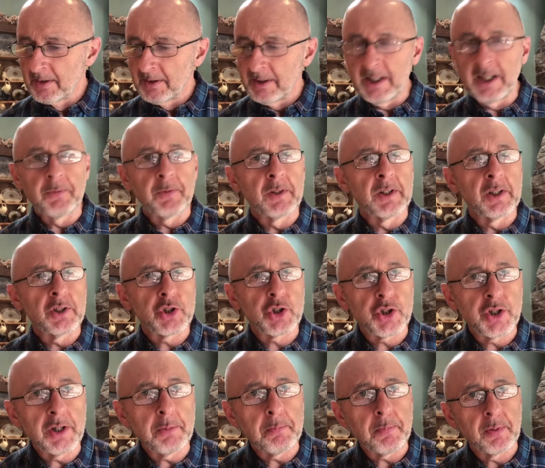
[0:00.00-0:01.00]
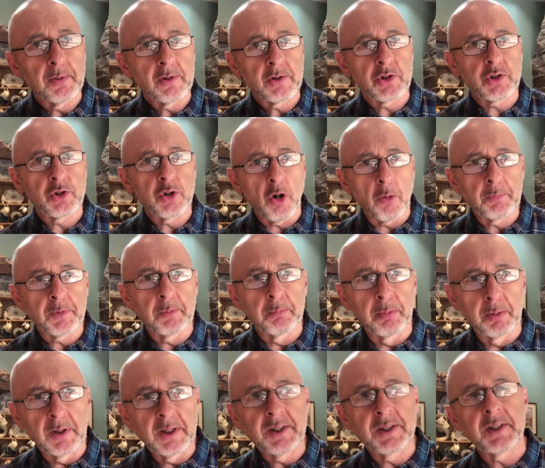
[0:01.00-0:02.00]
Even the sheep stopped
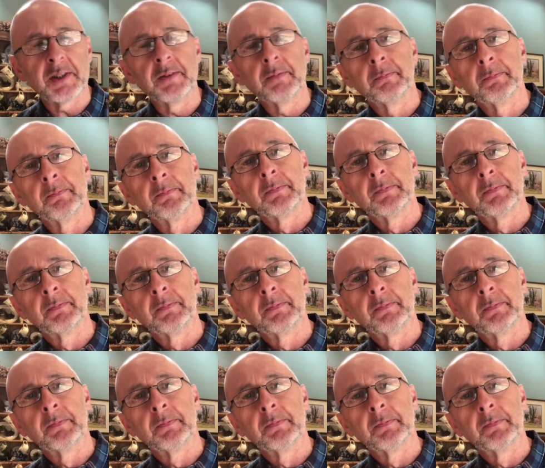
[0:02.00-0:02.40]
bleating.